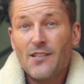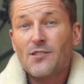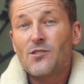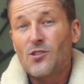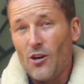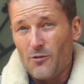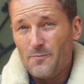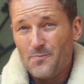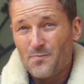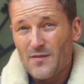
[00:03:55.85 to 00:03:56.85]
So,
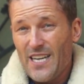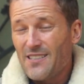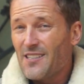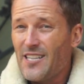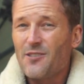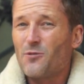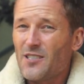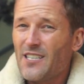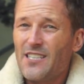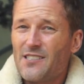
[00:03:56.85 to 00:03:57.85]
and the thing
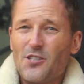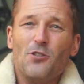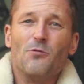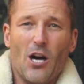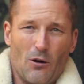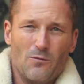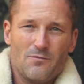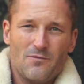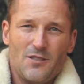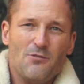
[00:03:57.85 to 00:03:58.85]
really is, you know
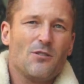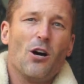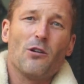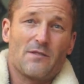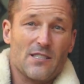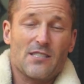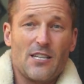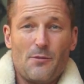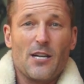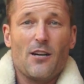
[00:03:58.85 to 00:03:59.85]
if this is going to be a